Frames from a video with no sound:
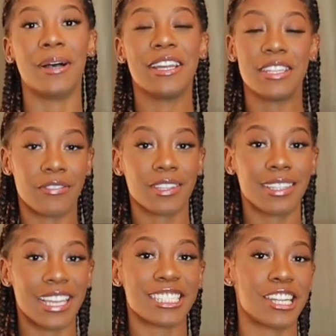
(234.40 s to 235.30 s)
But
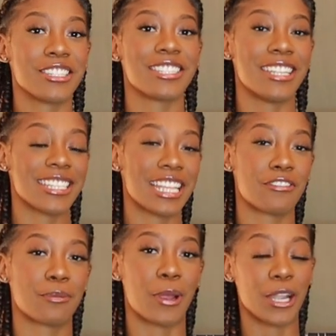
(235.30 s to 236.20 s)
nevertheless, shout out to Dossier
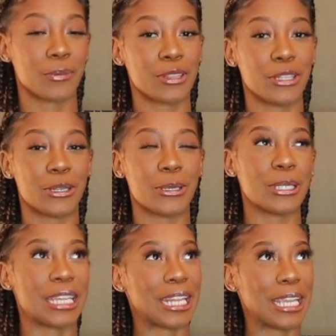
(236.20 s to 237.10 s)
for partnering with your girl
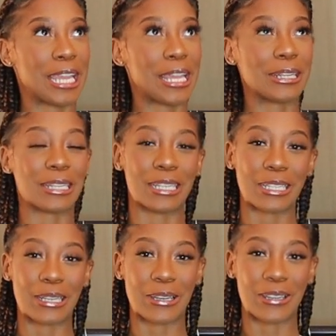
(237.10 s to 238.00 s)
yet again on
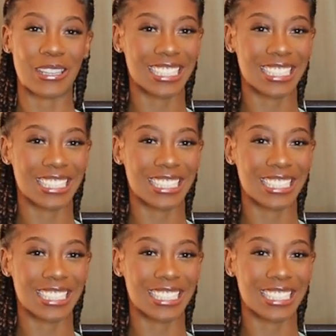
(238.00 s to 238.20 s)
another haul.